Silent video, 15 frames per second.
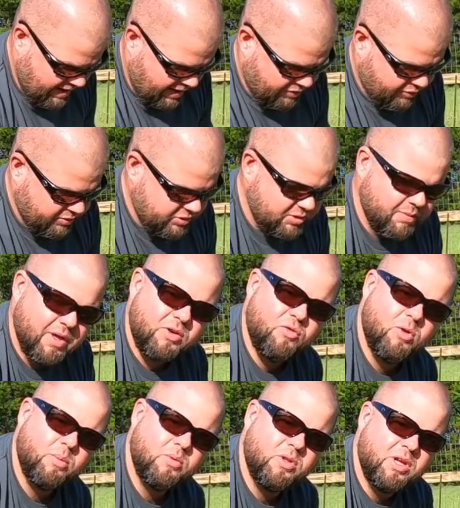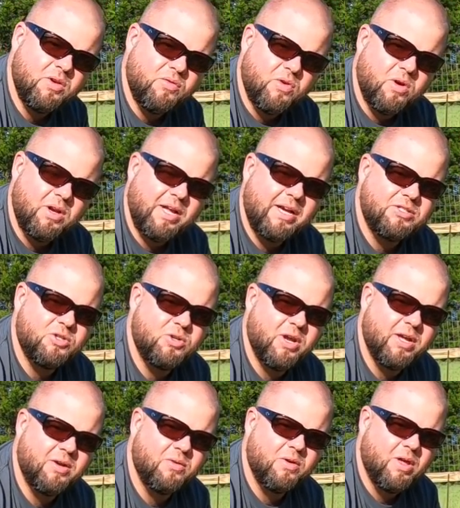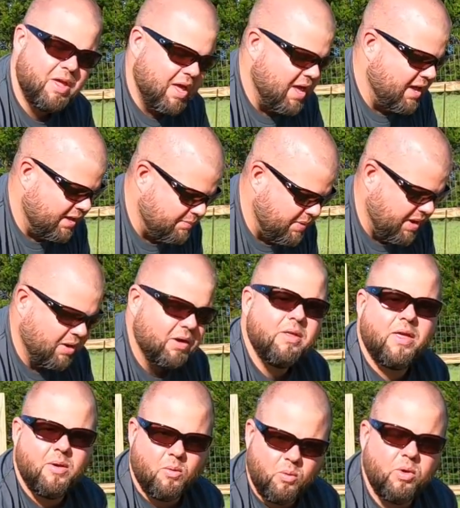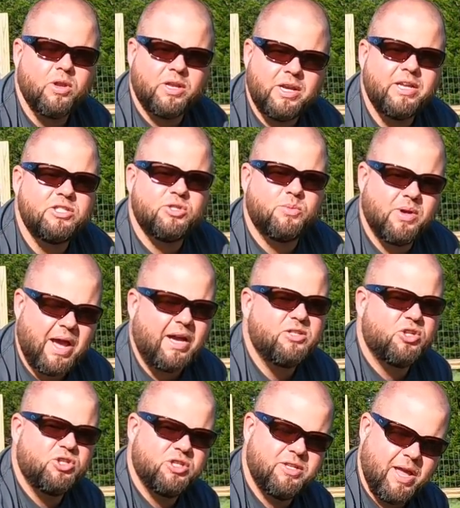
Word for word: I threw some of that triple ten fertilizer down. Apparently they were really needing some nitrogen.